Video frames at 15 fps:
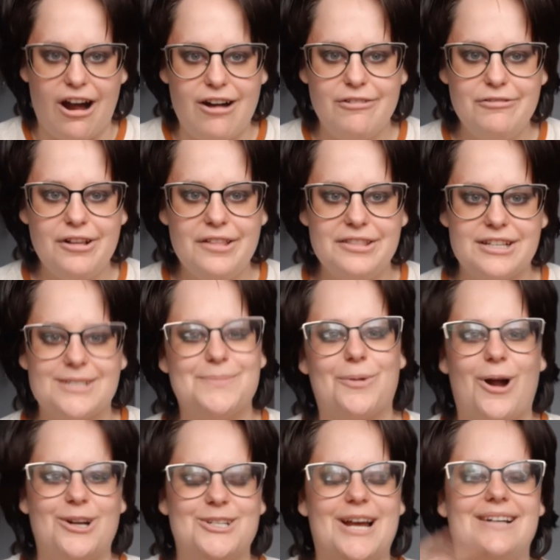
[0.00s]
of this
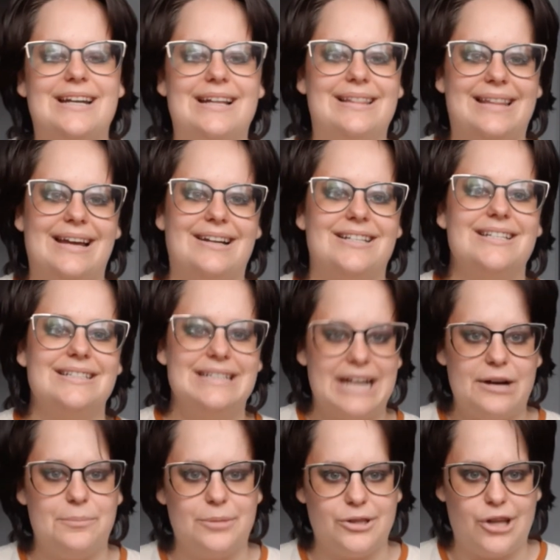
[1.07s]
project linked
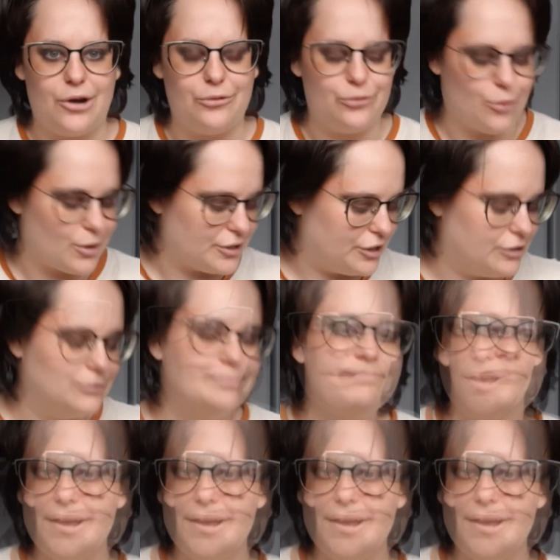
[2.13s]
down below for you.